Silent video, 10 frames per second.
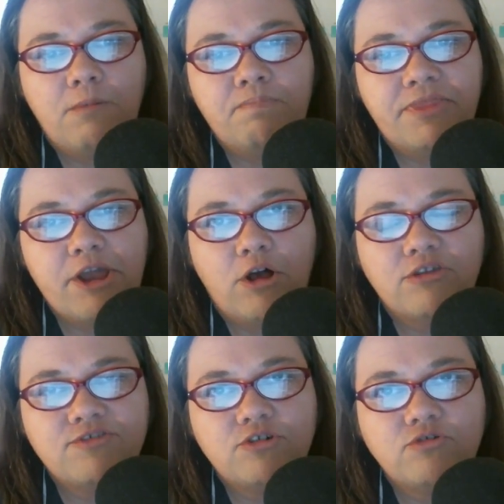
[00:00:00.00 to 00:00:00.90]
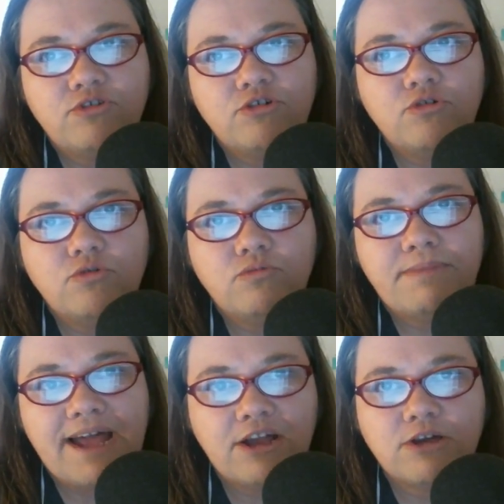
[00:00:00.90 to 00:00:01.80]
they also do
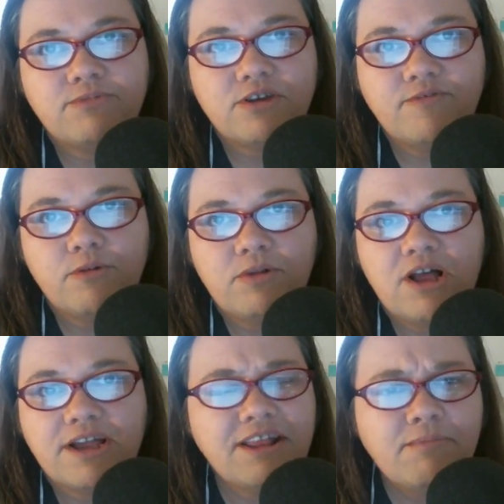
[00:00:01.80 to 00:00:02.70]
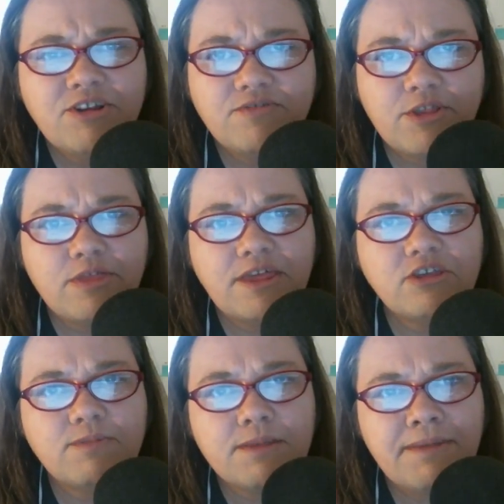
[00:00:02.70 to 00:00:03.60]
backups of your blog and a bunch of other
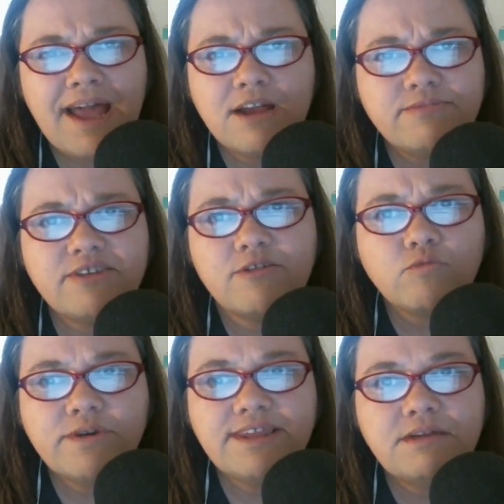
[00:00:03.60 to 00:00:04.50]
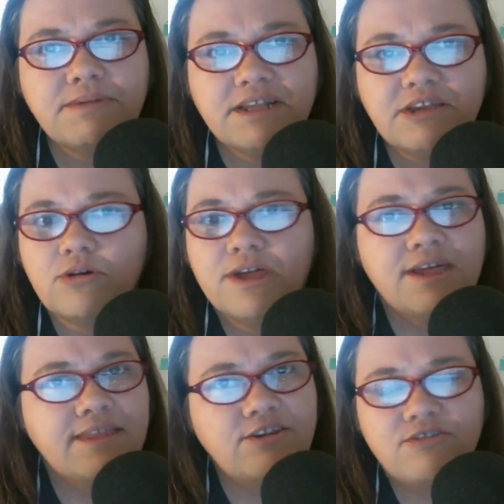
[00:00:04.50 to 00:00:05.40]
things. But the backups is a really big deal.
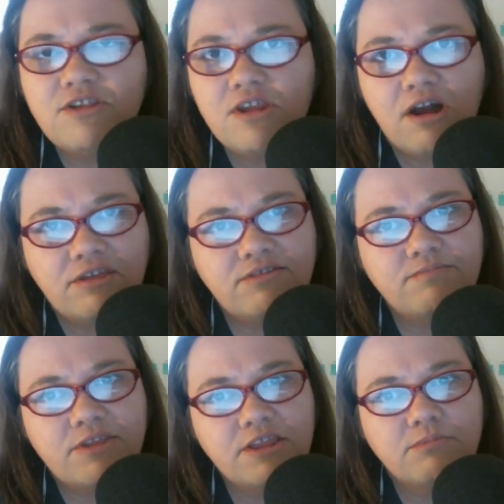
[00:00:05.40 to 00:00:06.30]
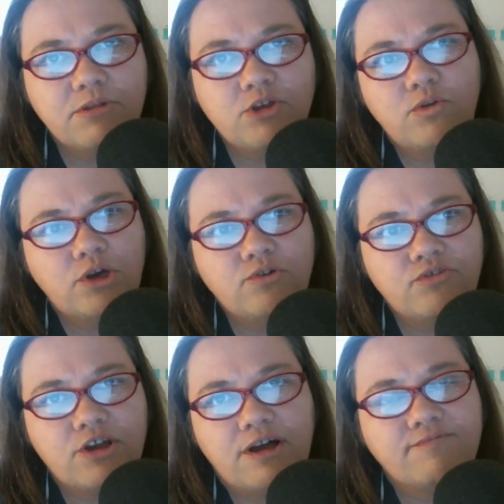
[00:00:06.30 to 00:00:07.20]
That is not something that
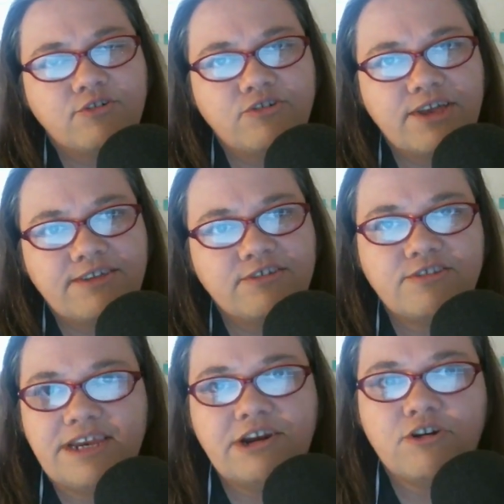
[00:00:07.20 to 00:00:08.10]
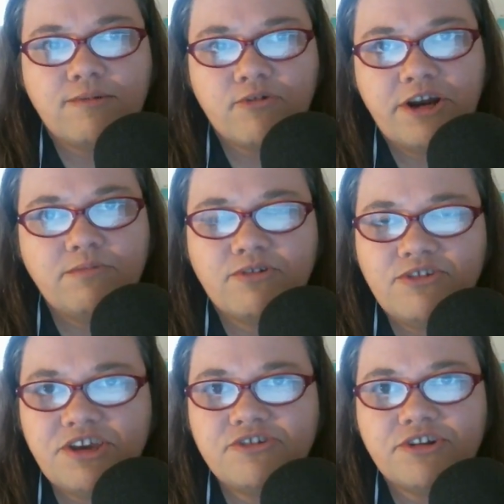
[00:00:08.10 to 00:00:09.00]
Bluehost offers as a standard operating
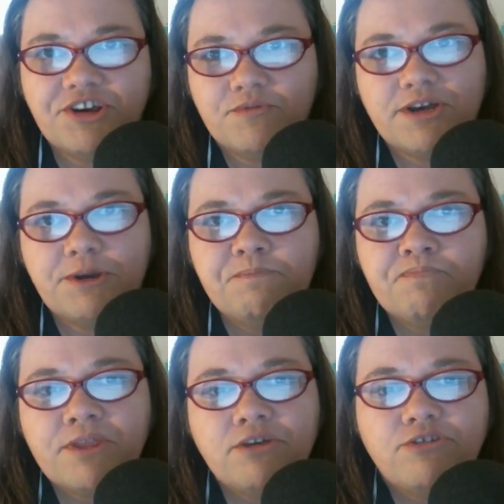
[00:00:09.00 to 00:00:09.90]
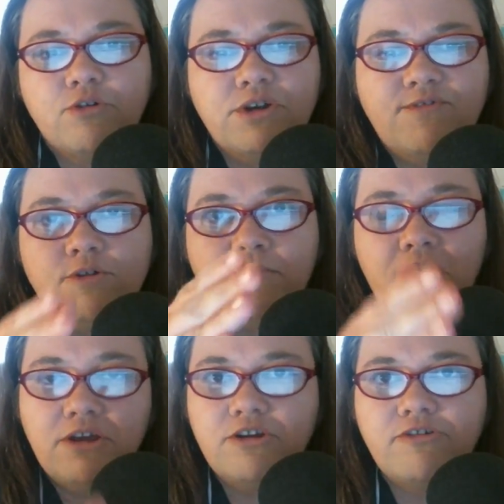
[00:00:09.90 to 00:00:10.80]
procedure anyway. So if you
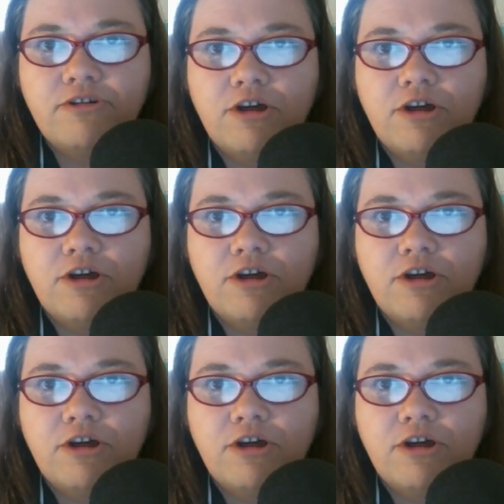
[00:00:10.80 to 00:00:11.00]
bought your